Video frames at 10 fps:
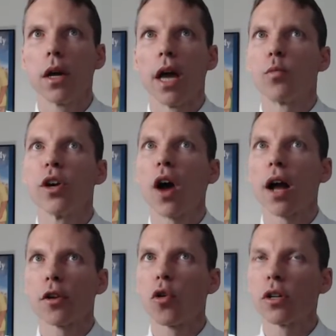And we are
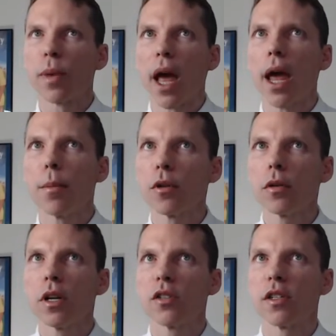either going to be
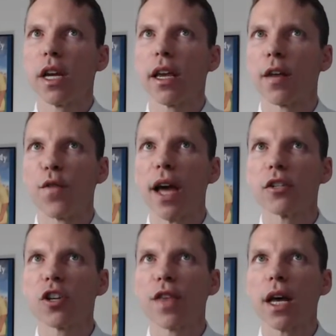able to take
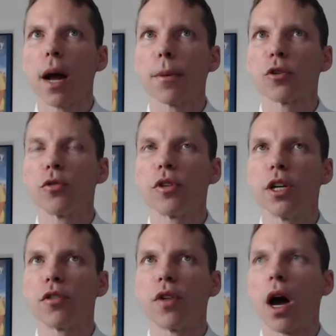advantage of that
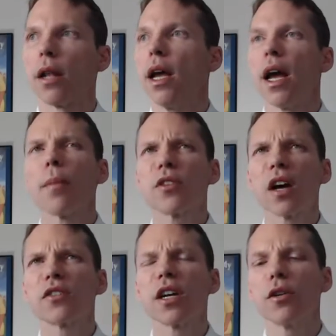opportunity or not.
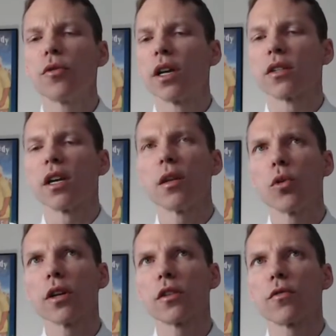I'll tell you this, and then
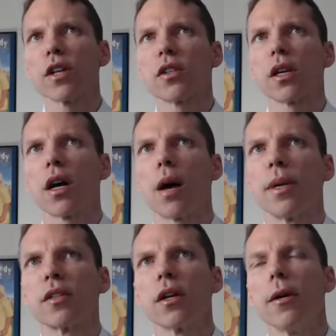we'll get to the rest of the
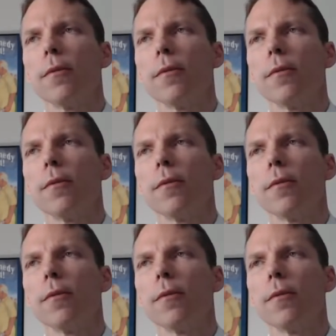comments.